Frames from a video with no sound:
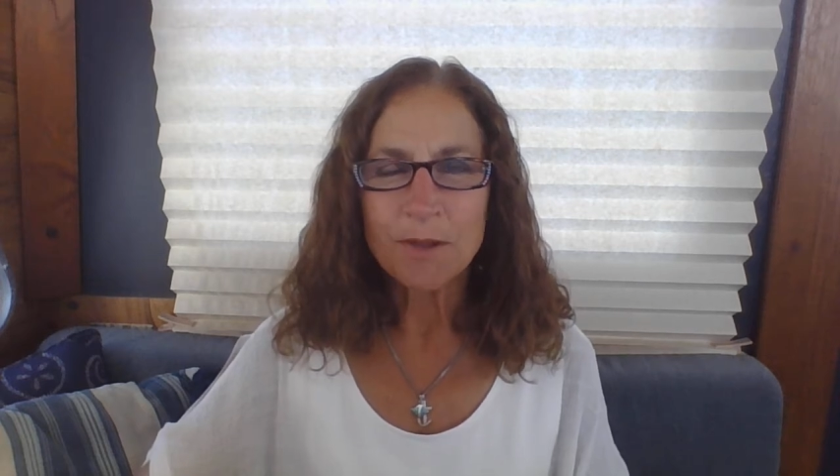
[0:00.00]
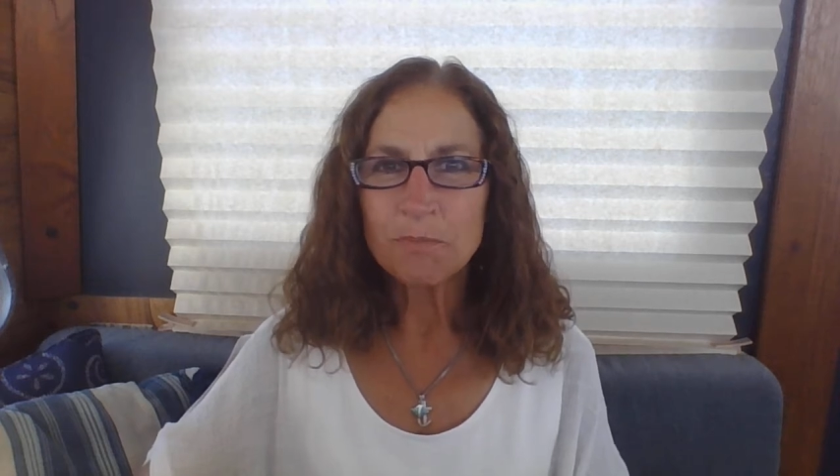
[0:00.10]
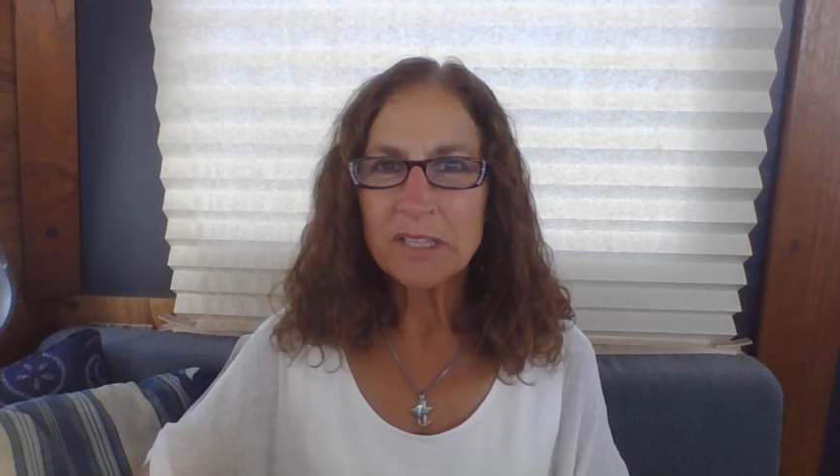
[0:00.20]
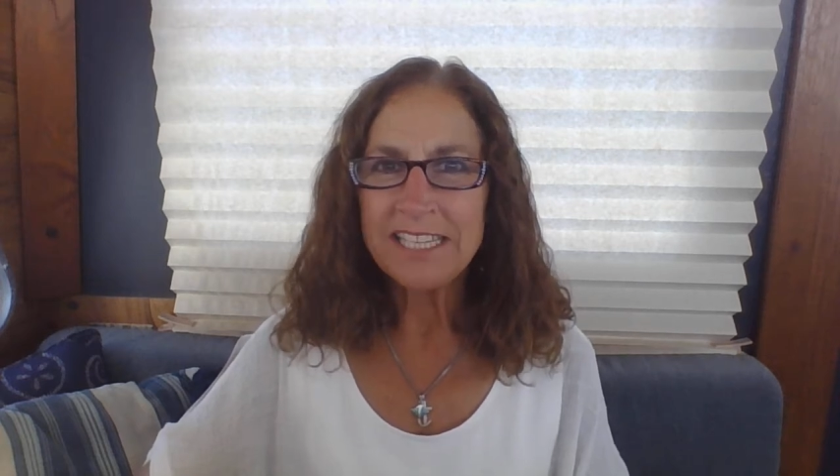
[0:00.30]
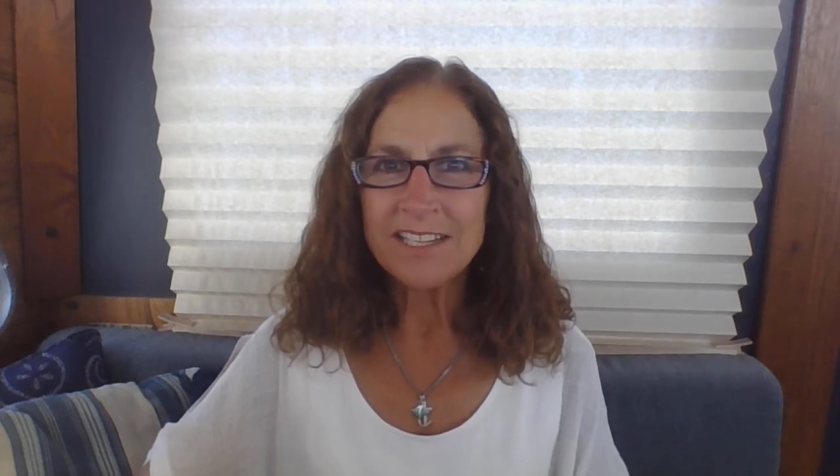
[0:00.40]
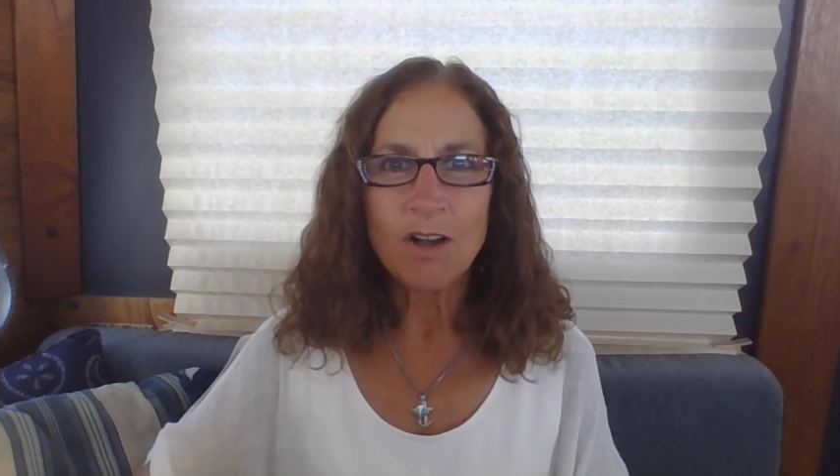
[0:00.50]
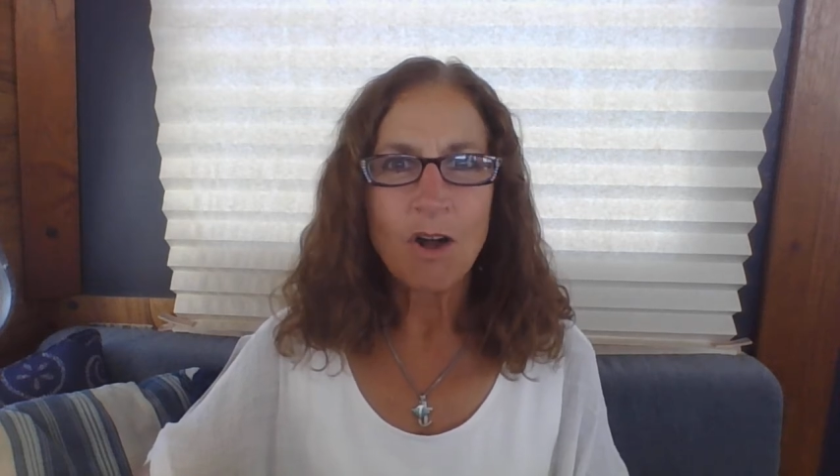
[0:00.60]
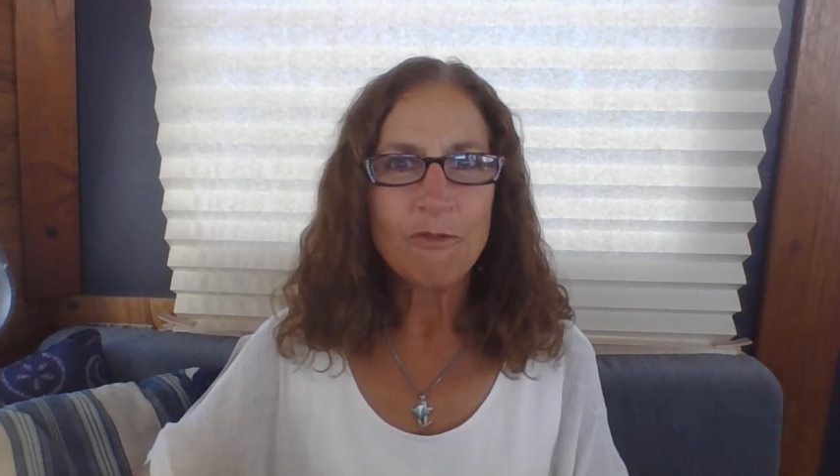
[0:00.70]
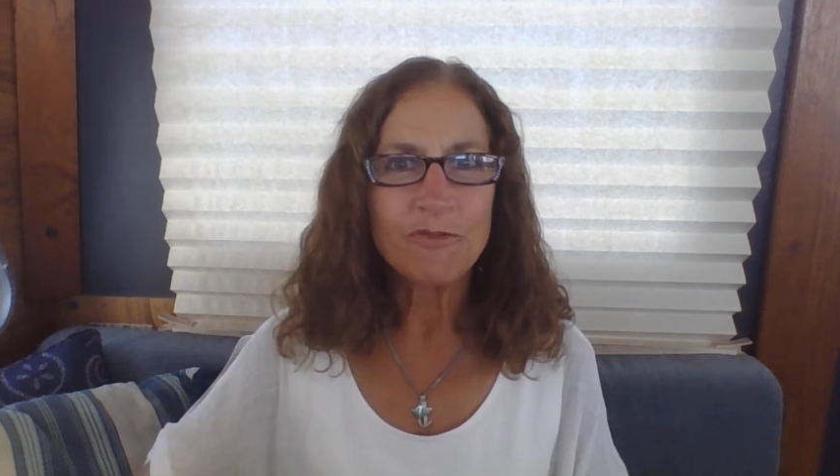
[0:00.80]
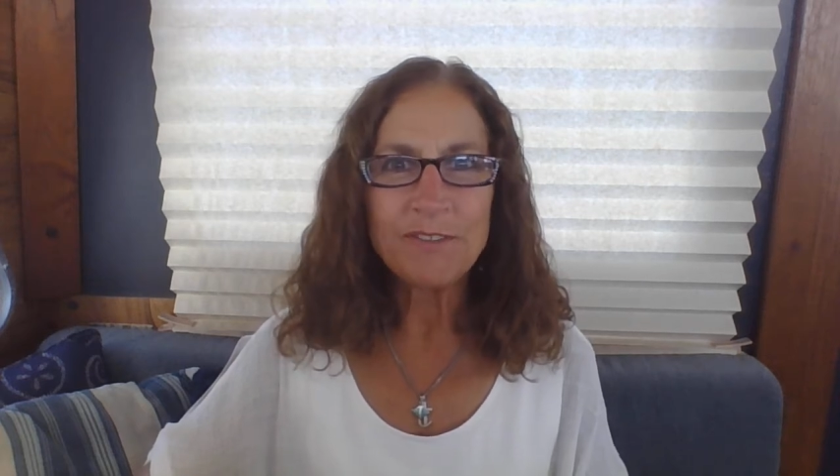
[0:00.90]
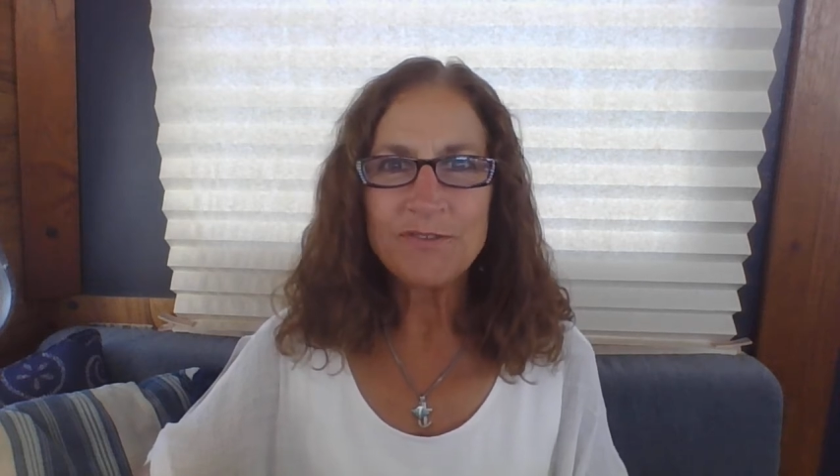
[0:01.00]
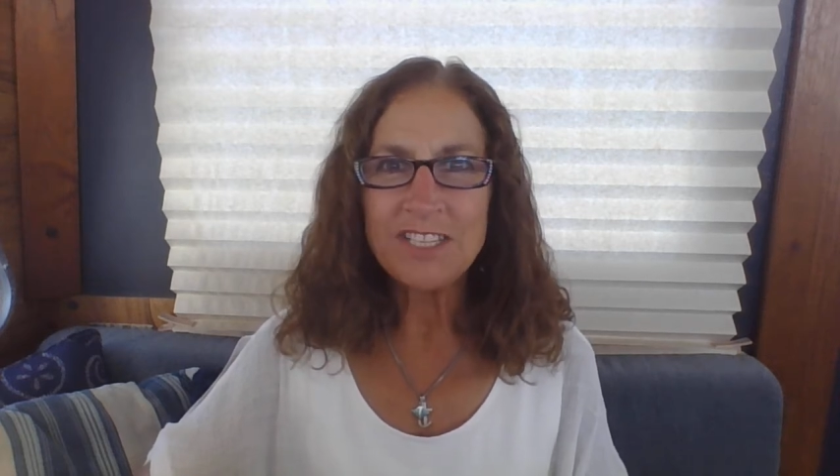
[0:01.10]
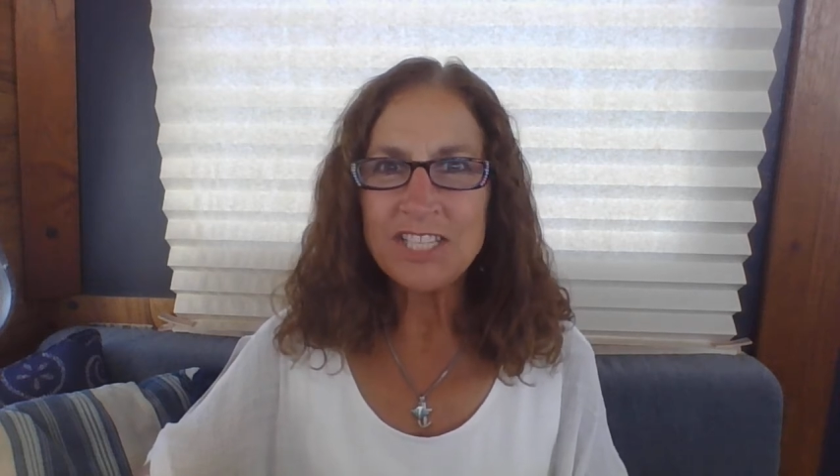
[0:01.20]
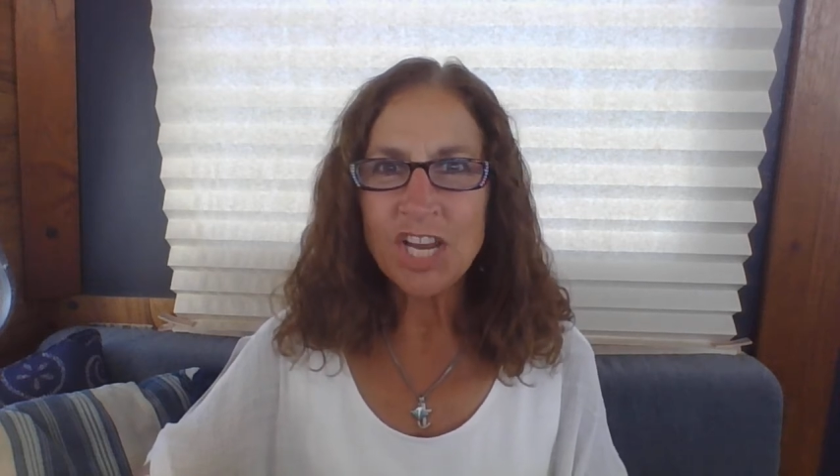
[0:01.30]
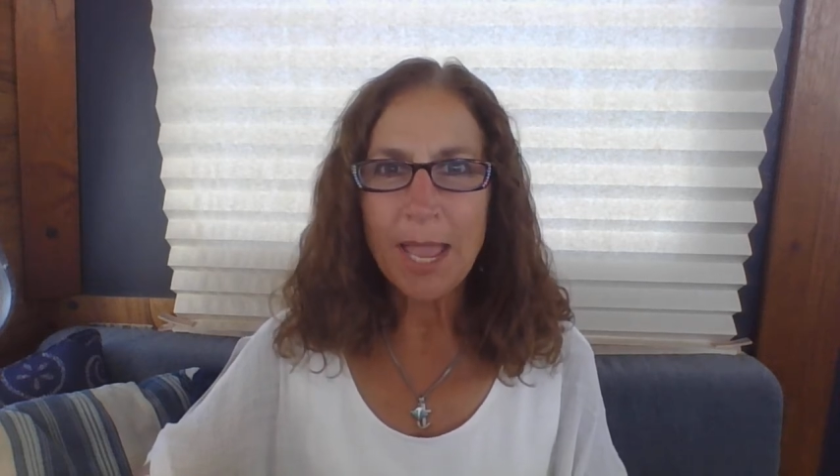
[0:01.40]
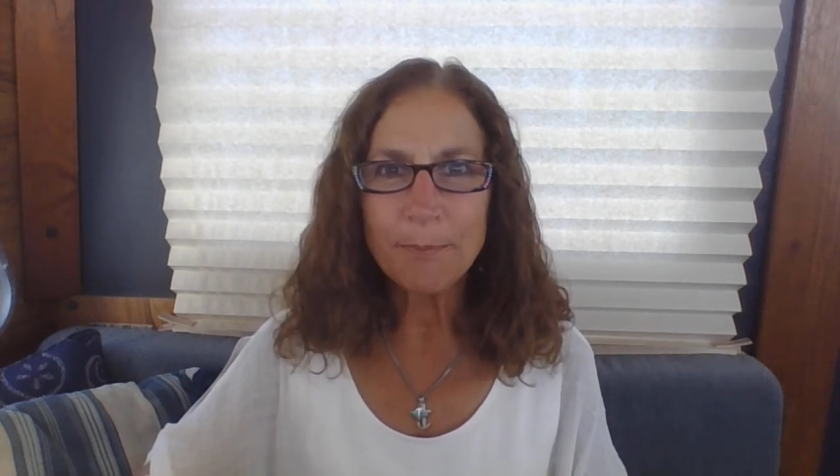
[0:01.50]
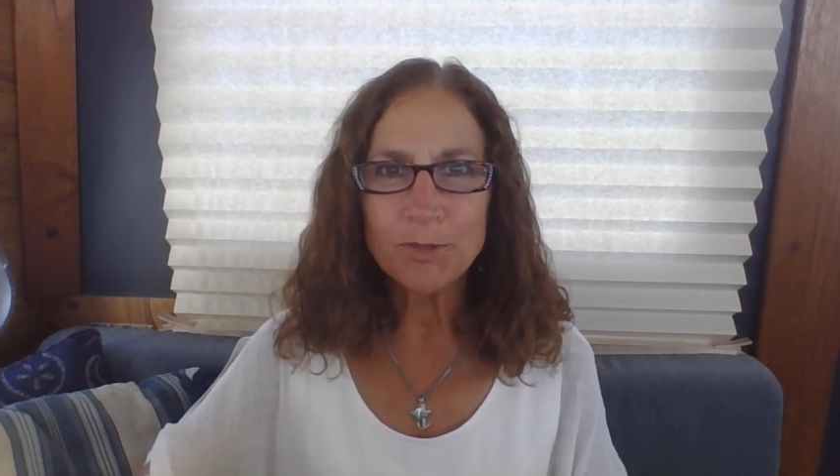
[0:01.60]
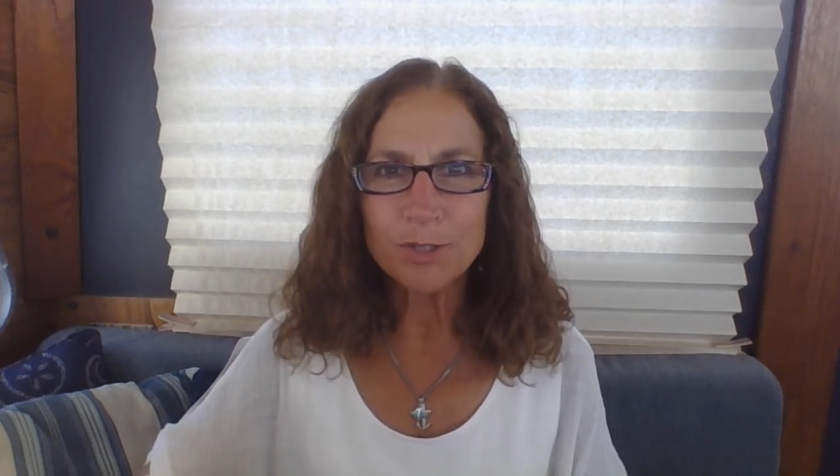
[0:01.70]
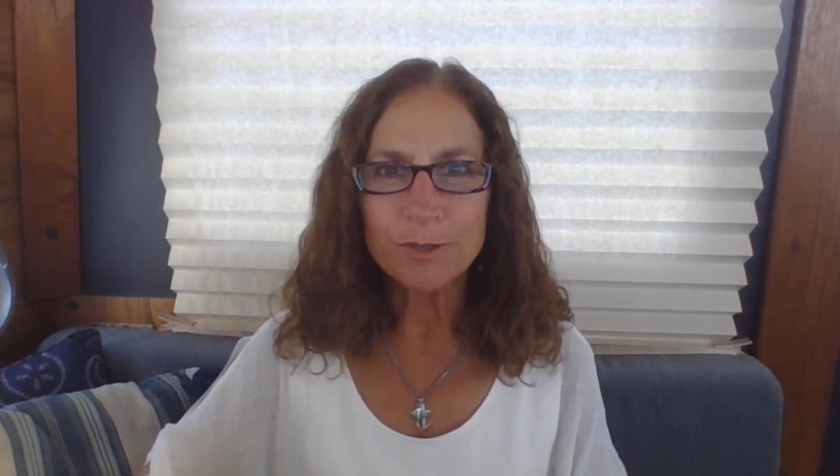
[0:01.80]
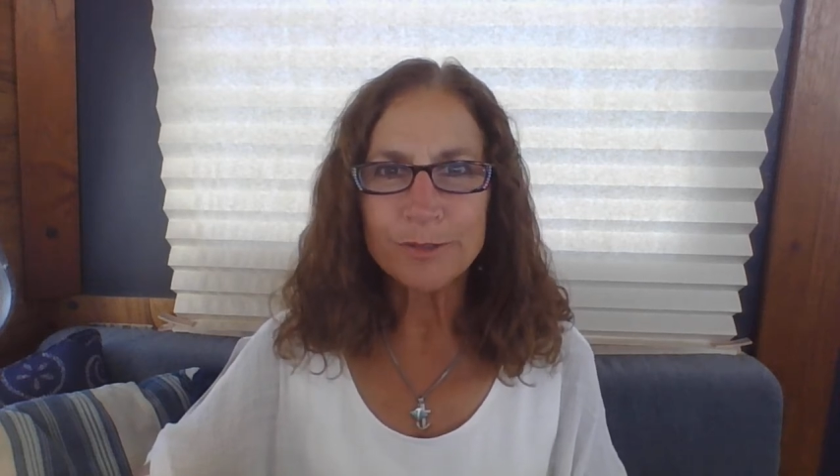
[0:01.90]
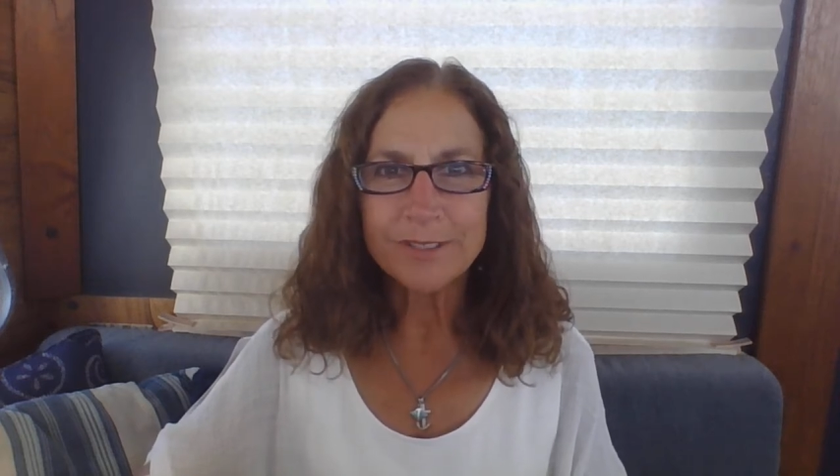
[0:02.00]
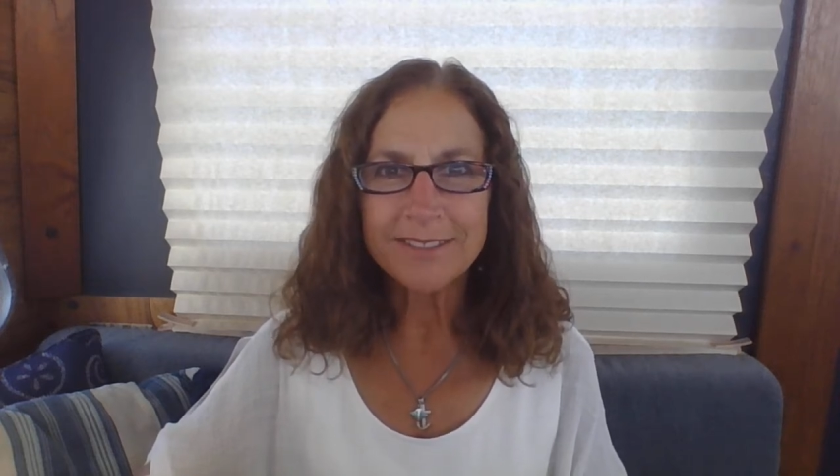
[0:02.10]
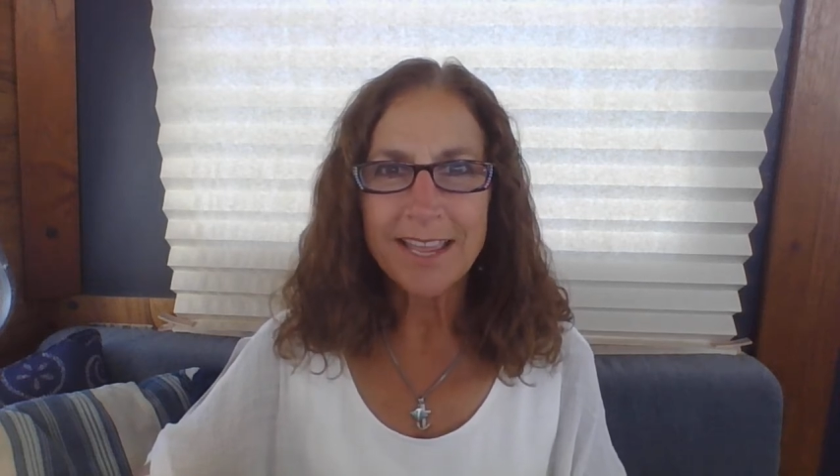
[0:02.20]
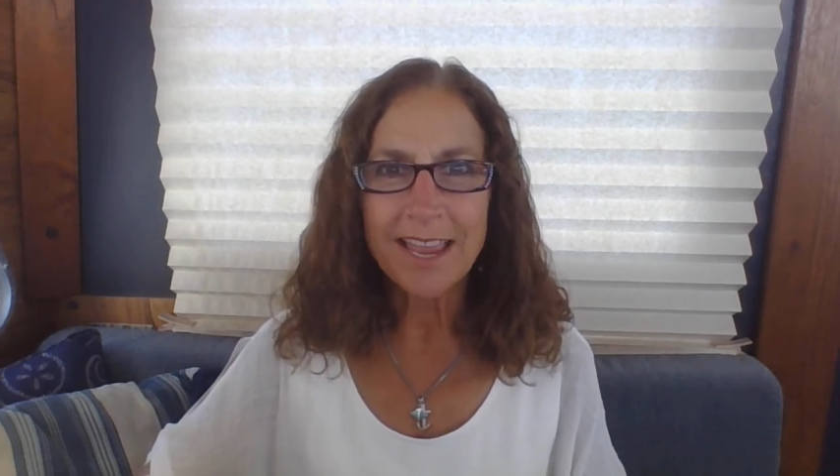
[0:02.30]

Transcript: completed all 50 chapters.